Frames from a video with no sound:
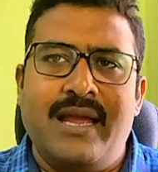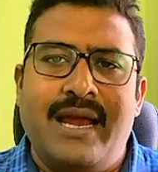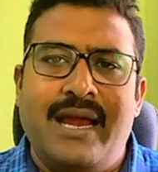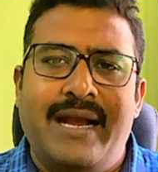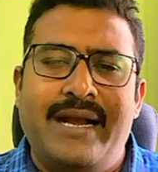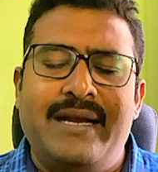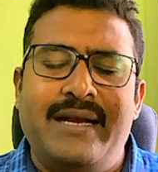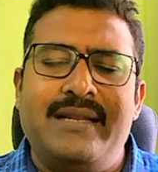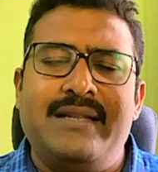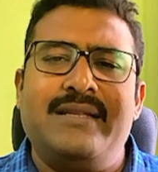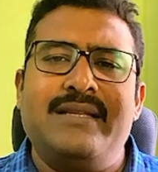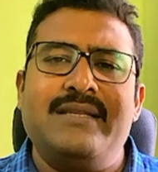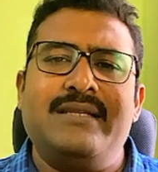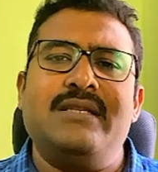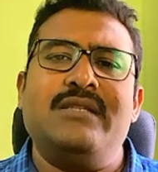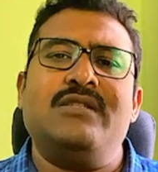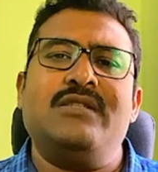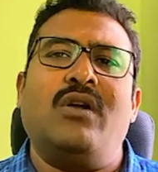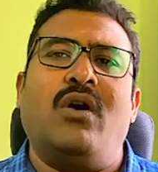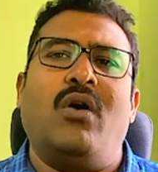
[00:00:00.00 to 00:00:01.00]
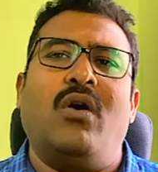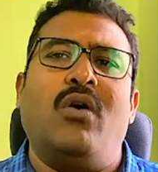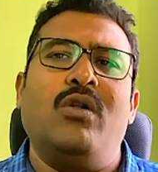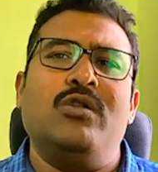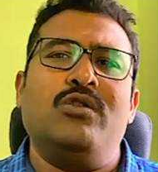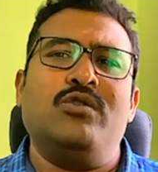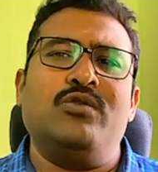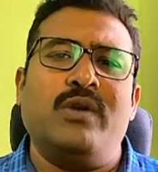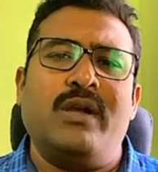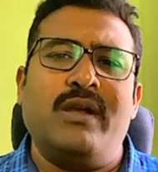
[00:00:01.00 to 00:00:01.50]
And this is
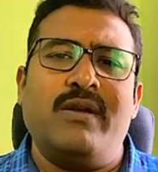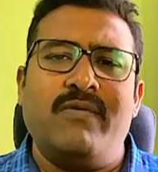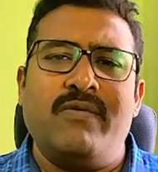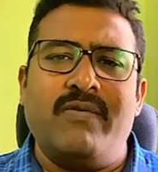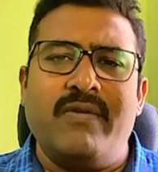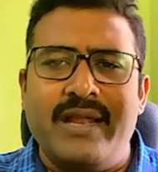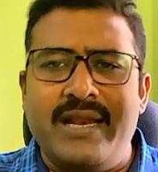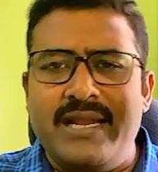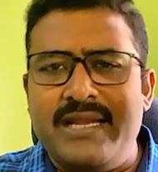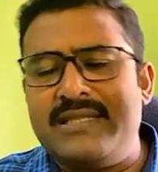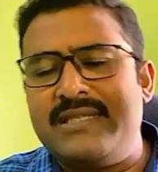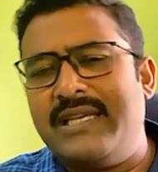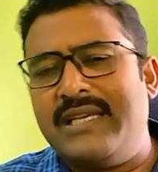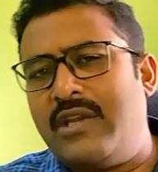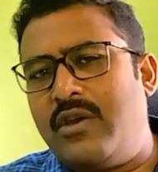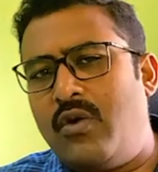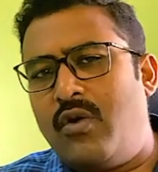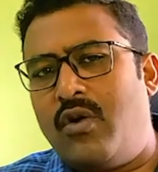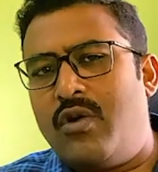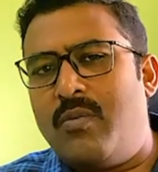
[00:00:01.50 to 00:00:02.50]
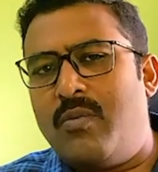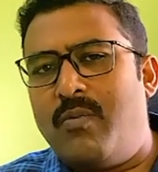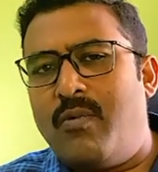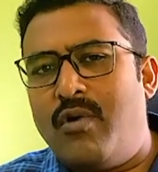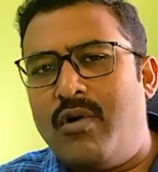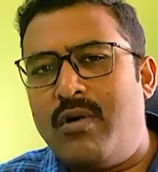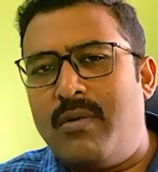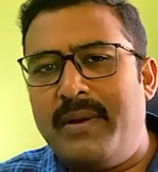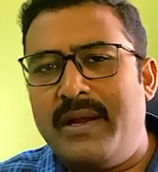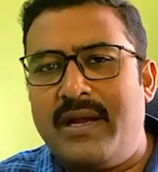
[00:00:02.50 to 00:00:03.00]
also a very secured
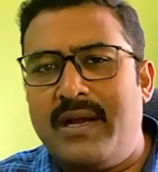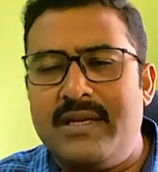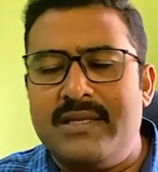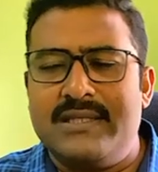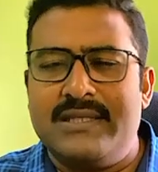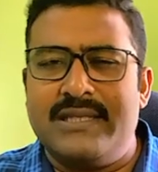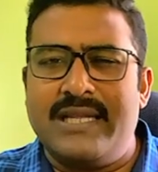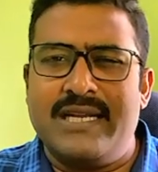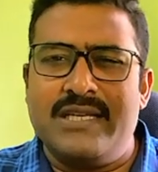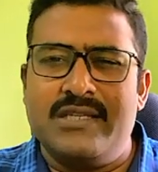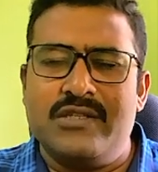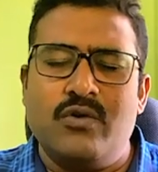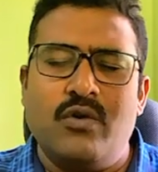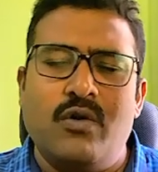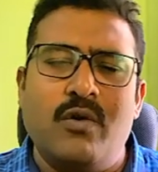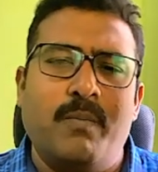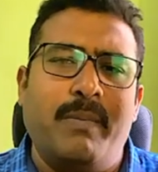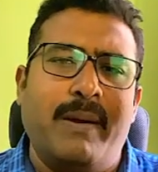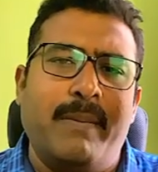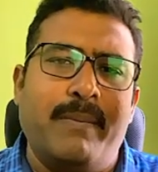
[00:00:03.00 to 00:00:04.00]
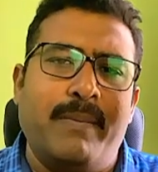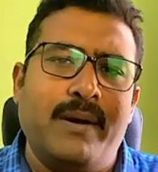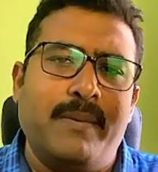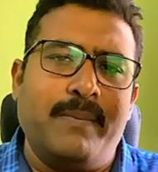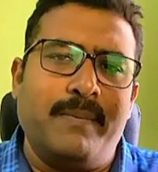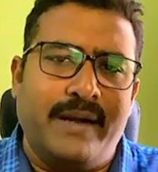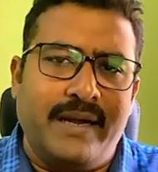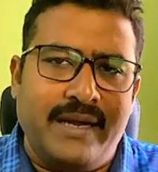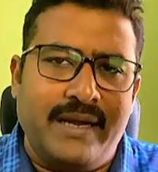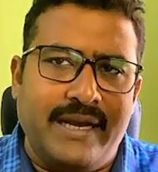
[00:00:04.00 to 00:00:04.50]
mode, because there is no paper
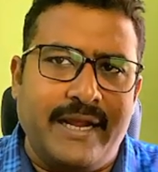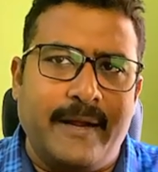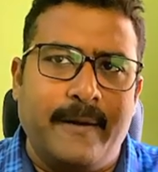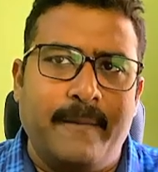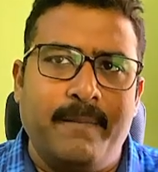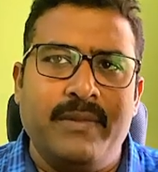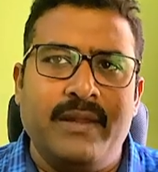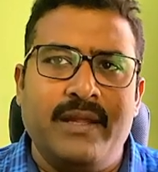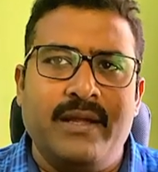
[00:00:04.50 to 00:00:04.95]
printing.